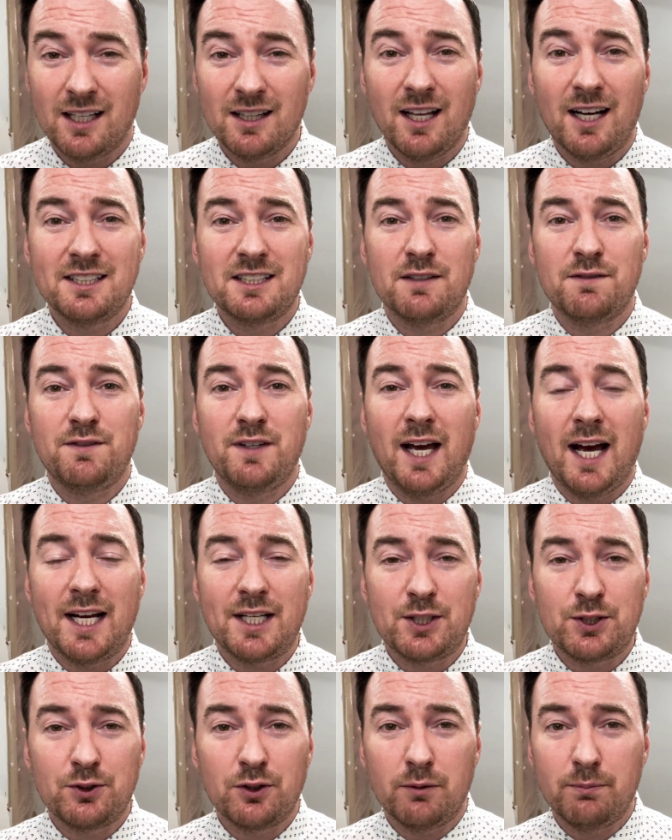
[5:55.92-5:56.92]
lots of
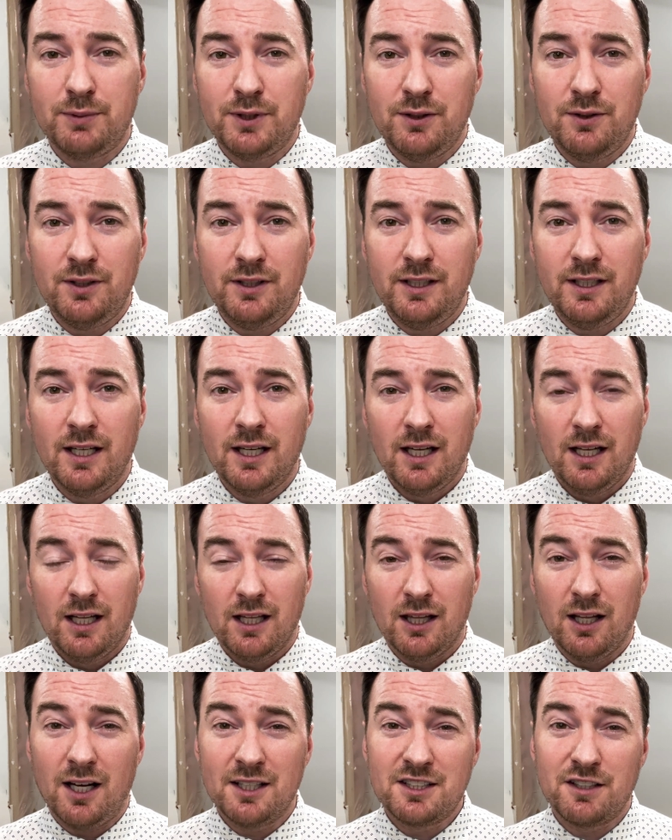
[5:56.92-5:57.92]
natural beauty,
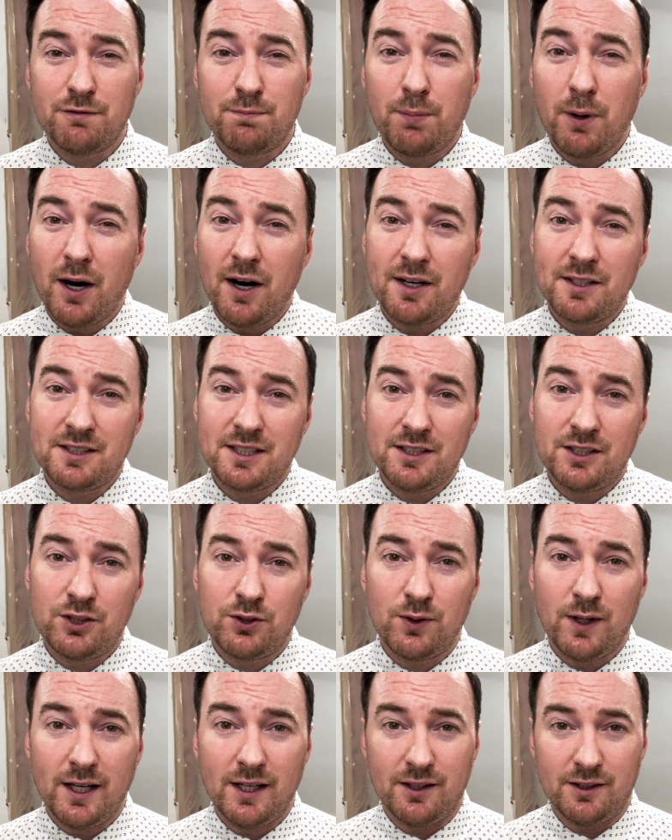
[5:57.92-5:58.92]
lots of parks and
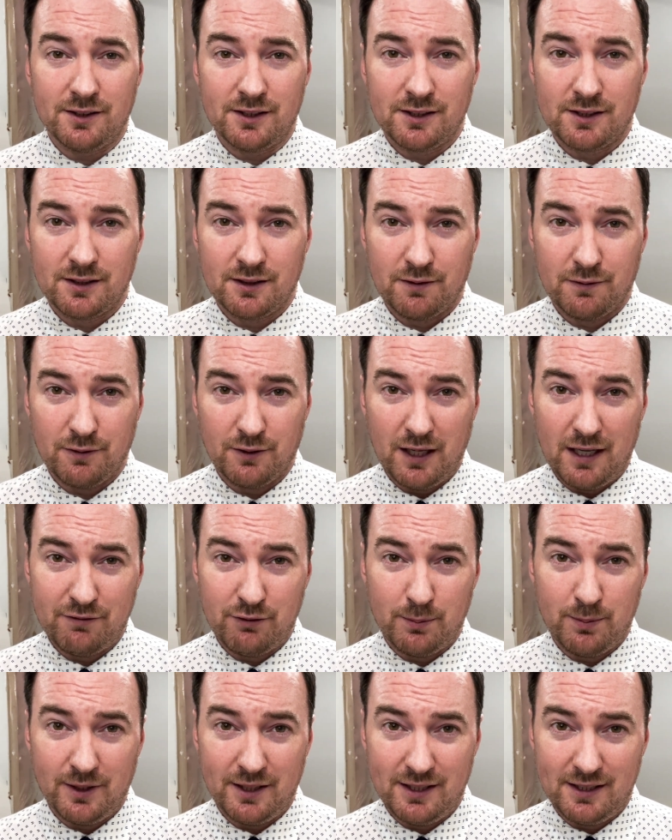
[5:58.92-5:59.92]
trails for
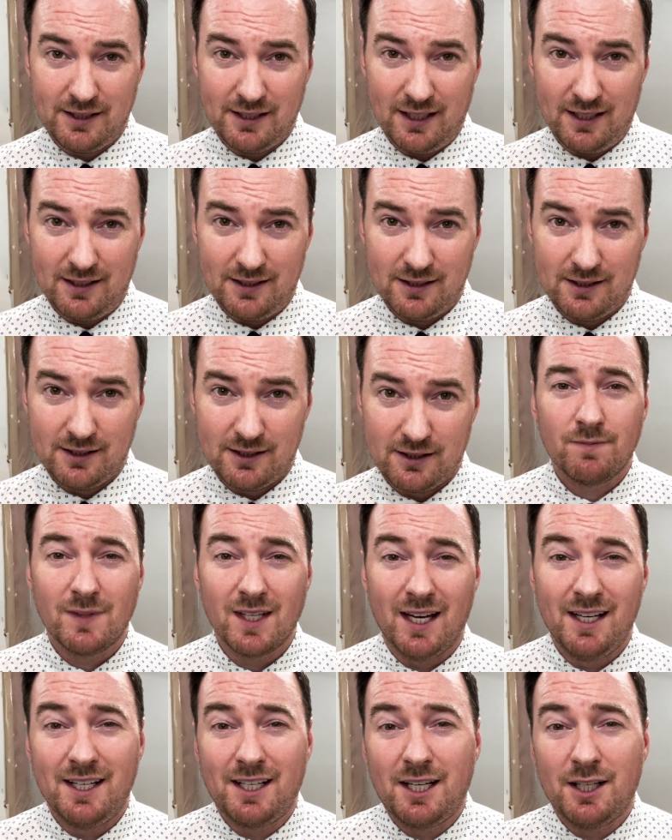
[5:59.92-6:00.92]
everybody's tastes.
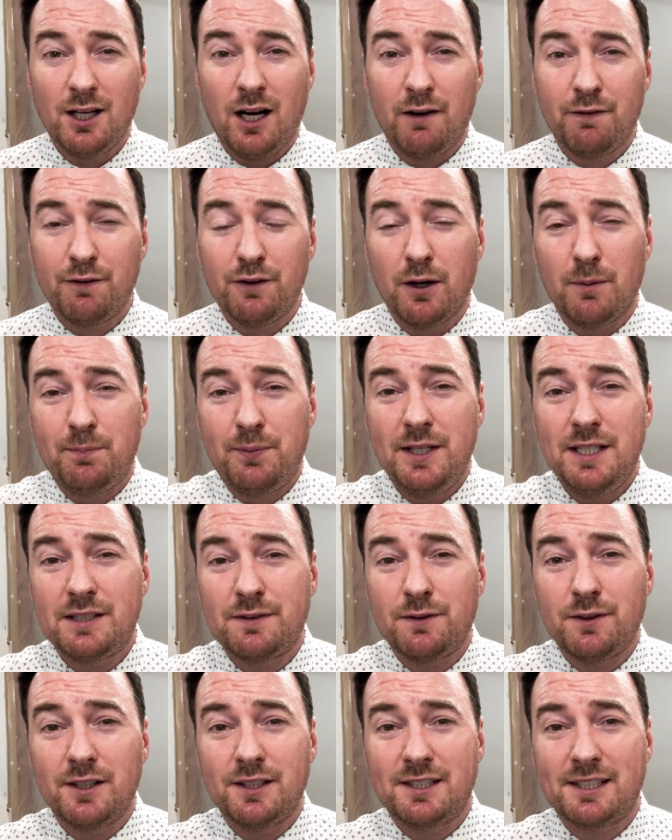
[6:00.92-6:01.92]
And it can offer a
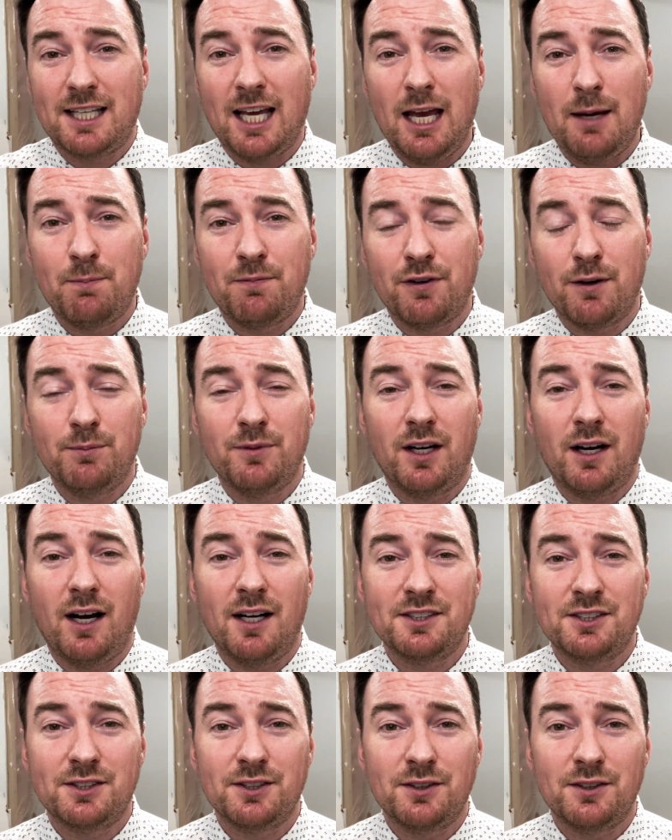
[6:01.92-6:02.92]
peaceful escape from the hustle